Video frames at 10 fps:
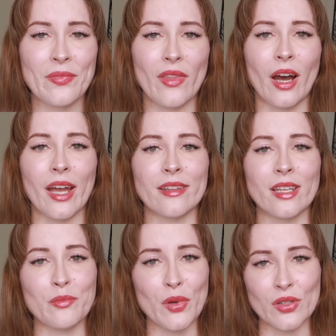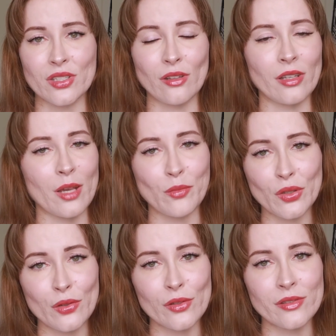I had that post-holiday
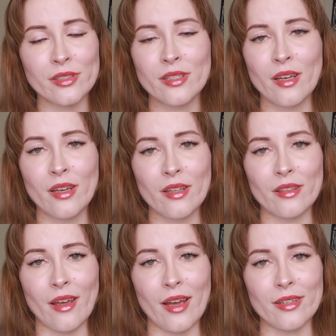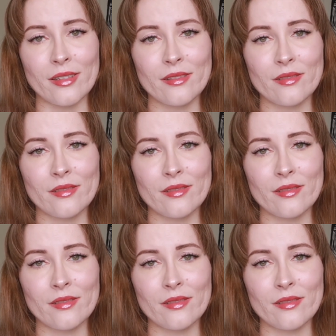blues, that,